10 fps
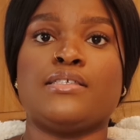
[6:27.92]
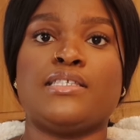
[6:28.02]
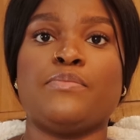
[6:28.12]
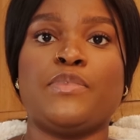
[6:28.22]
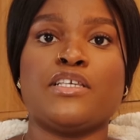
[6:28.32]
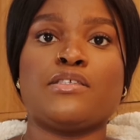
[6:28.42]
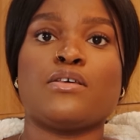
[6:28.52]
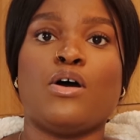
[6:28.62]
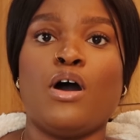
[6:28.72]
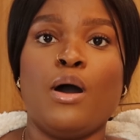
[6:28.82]
zip this
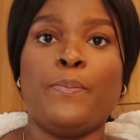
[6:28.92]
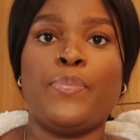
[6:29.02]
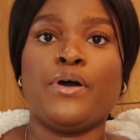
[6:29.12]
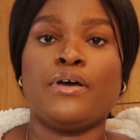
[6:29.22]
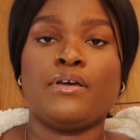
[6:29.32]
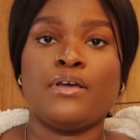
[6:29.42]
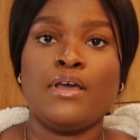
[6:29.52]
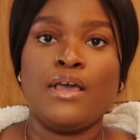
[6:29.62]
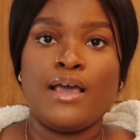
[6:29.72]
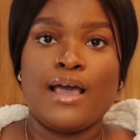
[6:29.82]
up
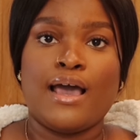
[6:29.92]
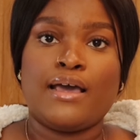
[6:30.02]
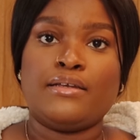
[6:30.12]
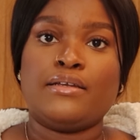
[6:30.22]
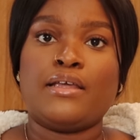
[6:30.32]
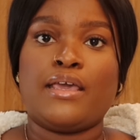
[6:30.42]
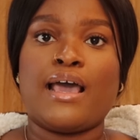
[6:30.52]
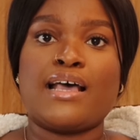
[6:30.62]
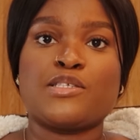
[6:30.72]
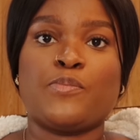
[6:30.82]
and it
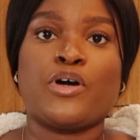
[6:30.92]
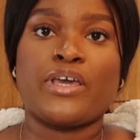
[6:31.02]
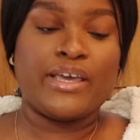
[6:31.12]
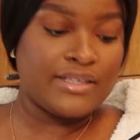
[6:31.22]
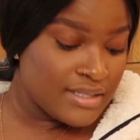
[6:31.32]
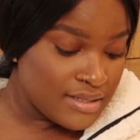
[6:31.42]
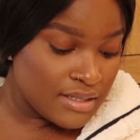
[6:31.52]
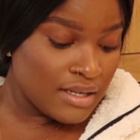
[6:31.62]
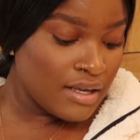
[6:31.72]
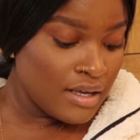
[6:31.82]
has
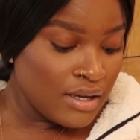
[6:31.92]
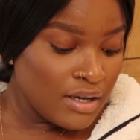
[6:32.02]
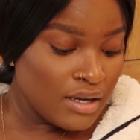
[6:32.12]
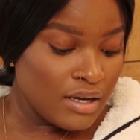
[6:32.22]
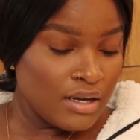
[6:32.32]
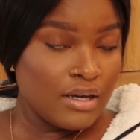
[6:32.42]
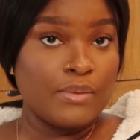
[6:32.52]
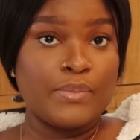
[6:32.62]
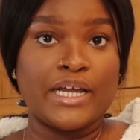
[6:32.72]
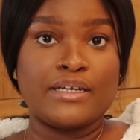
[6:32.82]
pockets
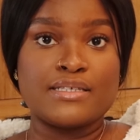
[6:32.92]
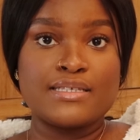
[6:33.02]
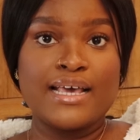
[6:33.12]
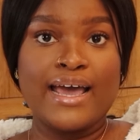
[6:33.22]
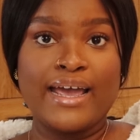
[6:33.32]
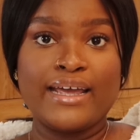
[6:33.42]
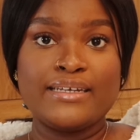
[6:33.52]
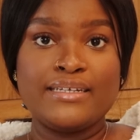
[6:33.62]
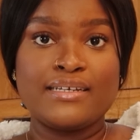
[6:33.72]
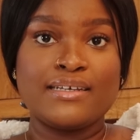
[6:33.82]
by the
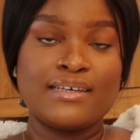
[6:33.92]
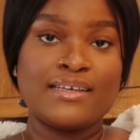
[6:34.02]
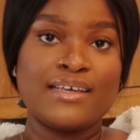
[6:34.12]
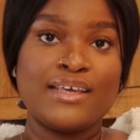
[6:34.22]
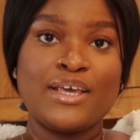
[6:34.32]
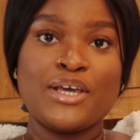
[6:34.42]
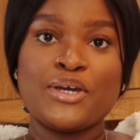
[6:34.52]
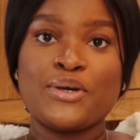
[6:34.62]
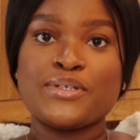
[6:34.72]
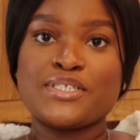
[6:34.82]
side
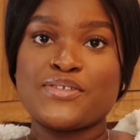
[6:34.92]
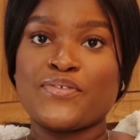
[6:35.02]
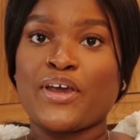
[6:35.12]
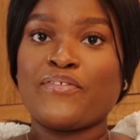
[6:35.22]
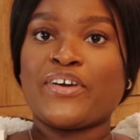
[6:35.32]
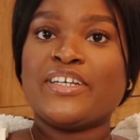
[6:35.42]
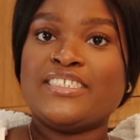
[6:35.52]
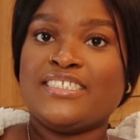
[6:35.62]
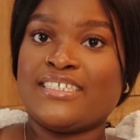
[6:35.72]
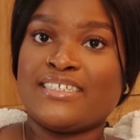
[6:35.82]
which is very very
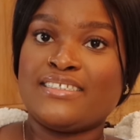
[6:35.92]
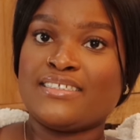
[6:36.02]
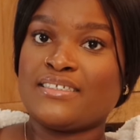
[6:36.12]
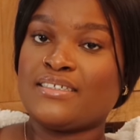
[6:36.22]
needed